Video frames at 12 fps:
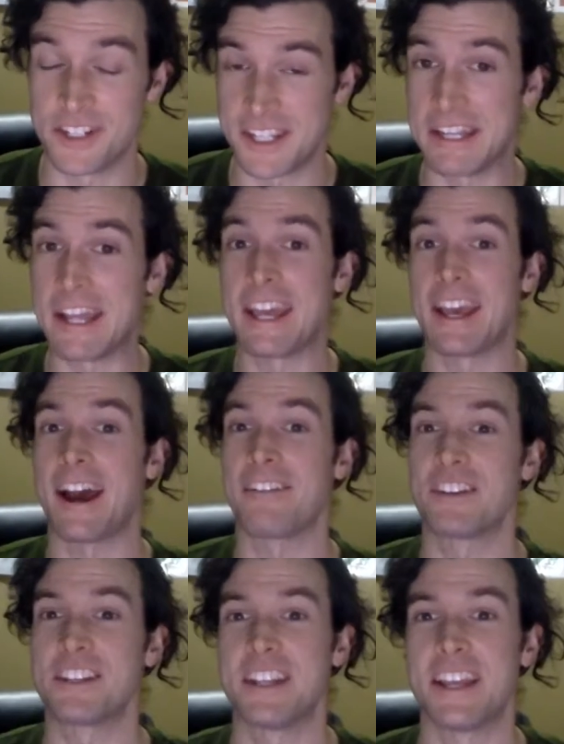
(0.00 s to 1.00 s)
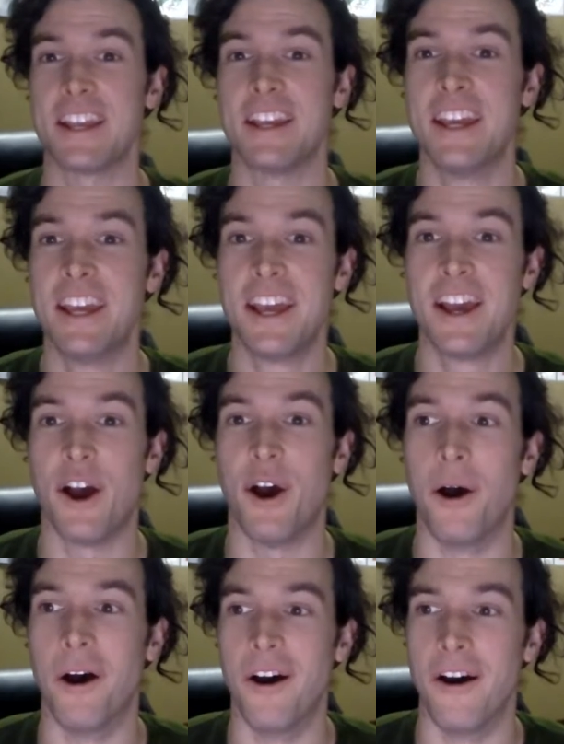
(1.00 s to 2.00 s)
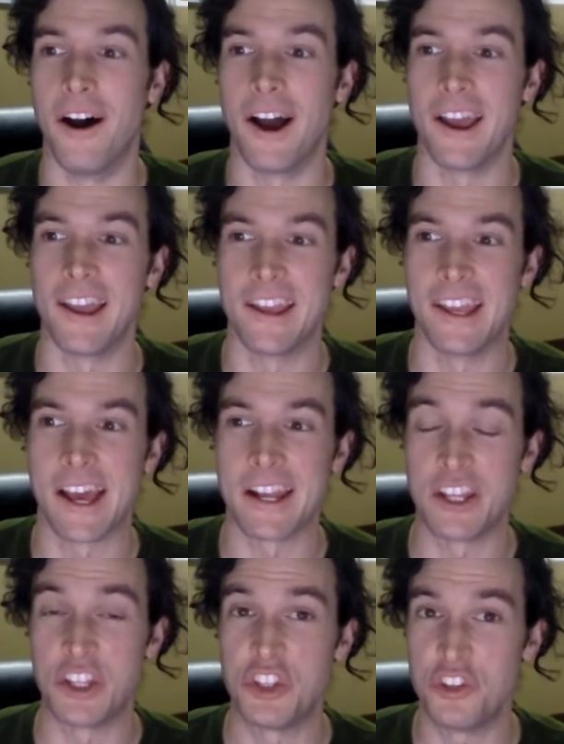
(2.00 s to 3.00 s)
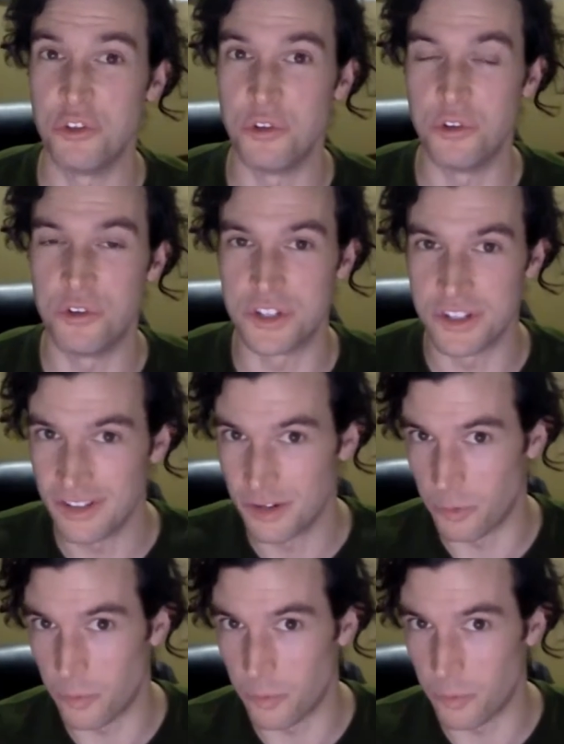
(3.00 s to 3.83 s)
Today, I have to say, I had a huge